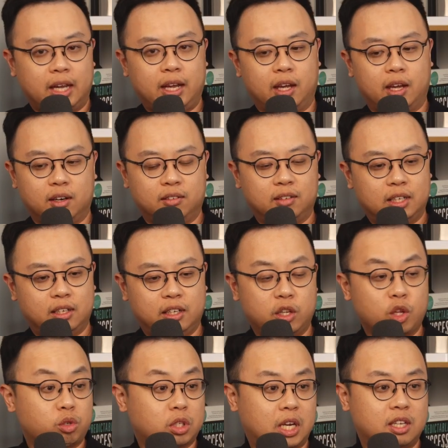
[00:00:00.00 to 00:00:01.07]
And in
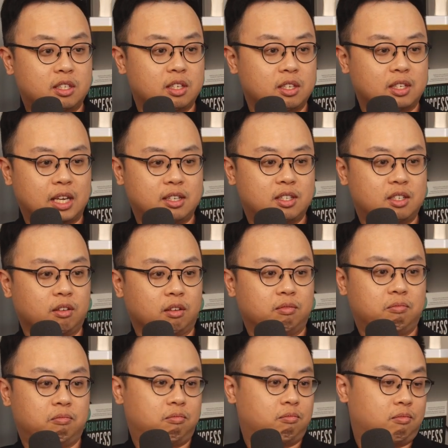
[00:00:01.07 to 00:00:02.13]
those cases, I still...
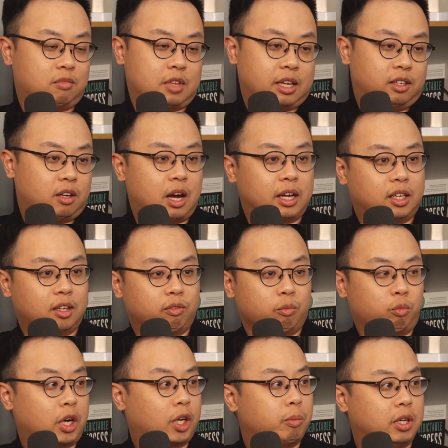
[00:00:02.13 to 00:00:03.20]
I give
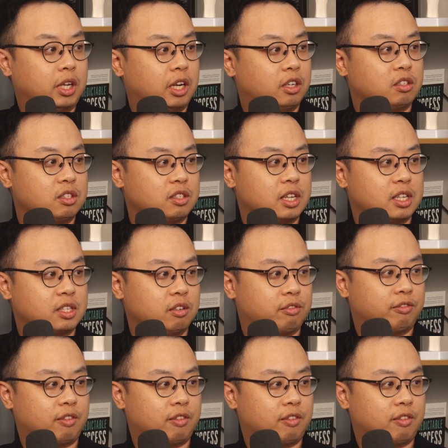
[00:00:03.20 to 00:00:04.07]
them recommendations as if